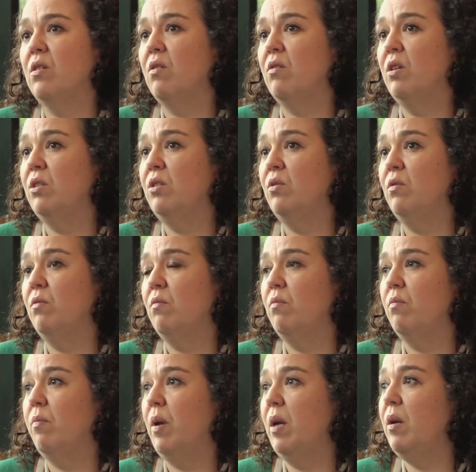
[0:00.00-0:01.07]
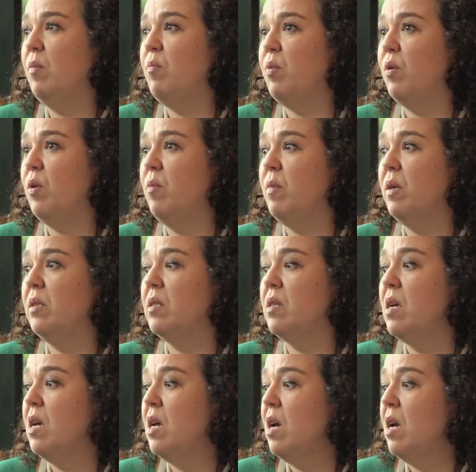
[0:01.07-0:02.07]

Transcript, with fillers: are in, in employment